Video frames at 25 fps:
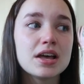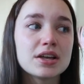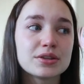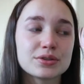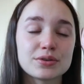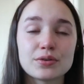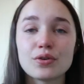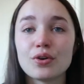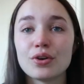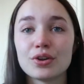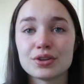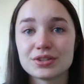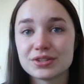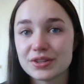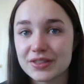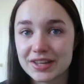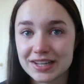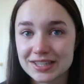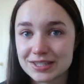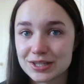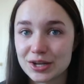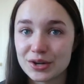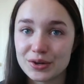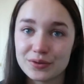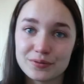So I've got lots of
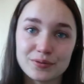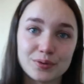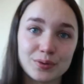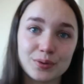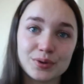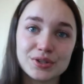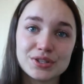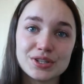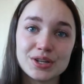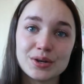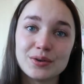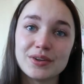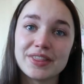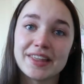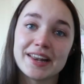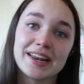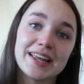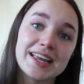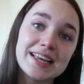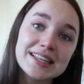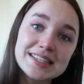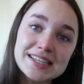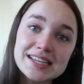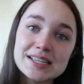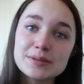things to look forward to. And then
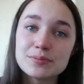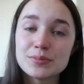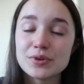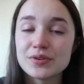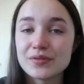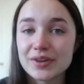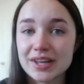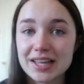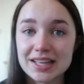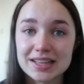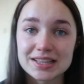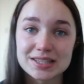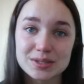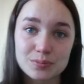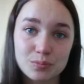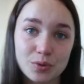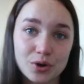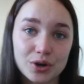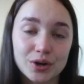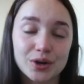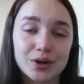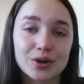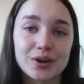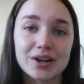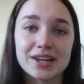Izzy's moving in
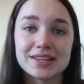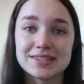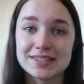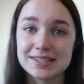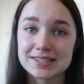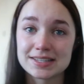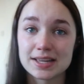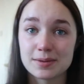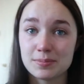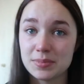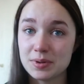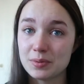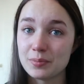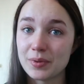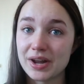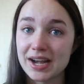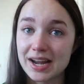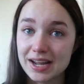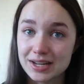tomorrow. Izzy's going to be my